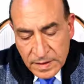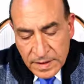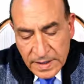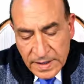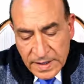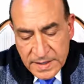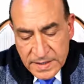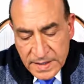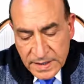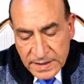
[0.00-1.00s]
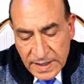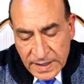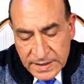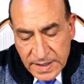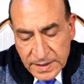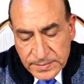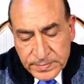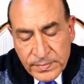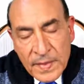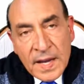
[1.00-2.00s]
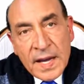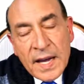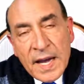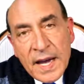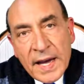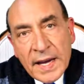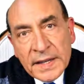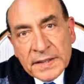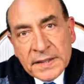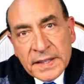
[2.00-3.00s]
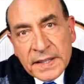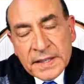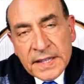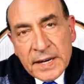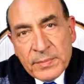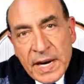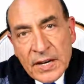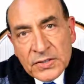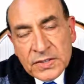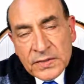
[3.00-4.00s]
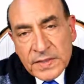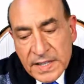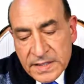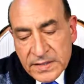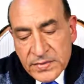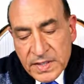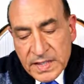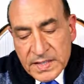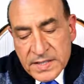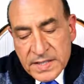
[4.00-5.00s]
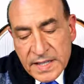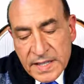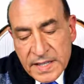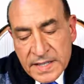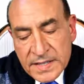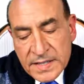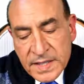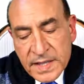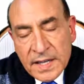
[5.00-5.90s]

is delta, and the amount of the interference is